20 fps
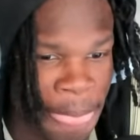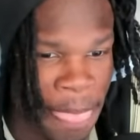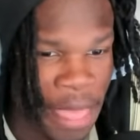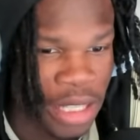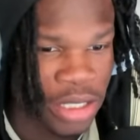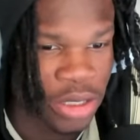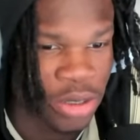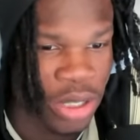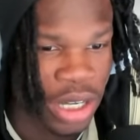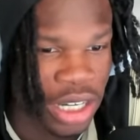I
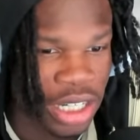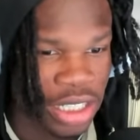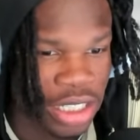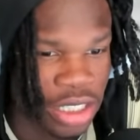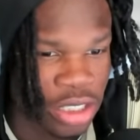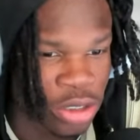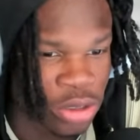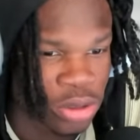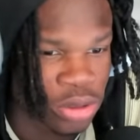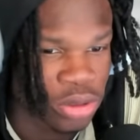know I got to
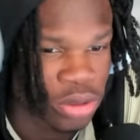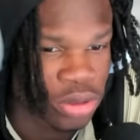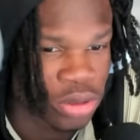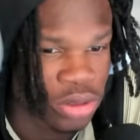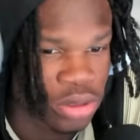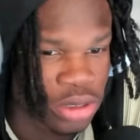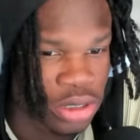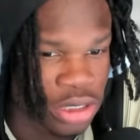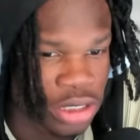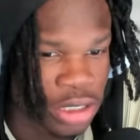go
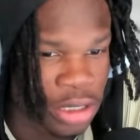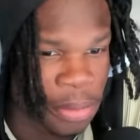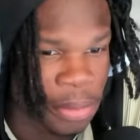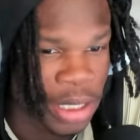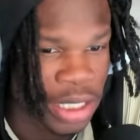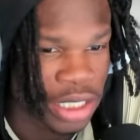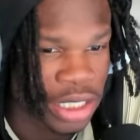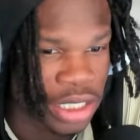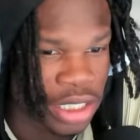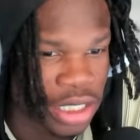get
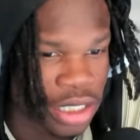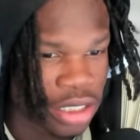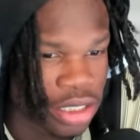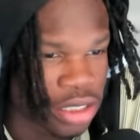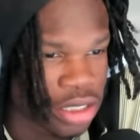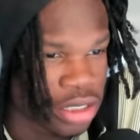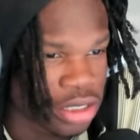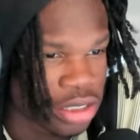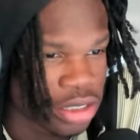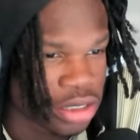back in
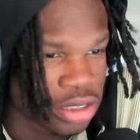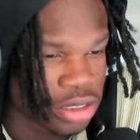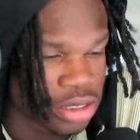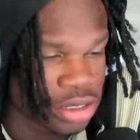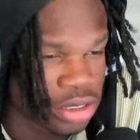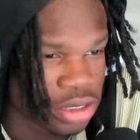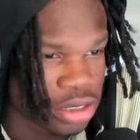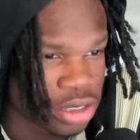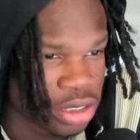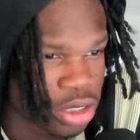
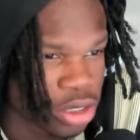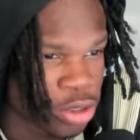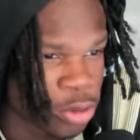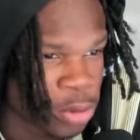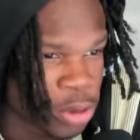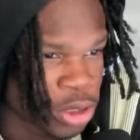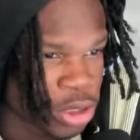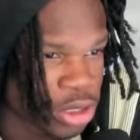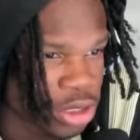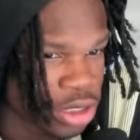and go to
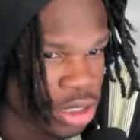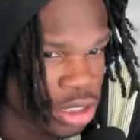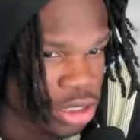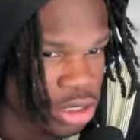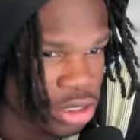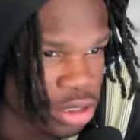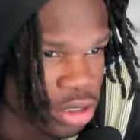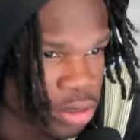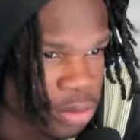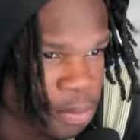work.
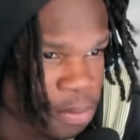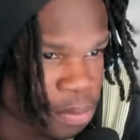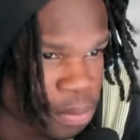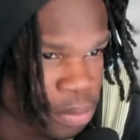That's it.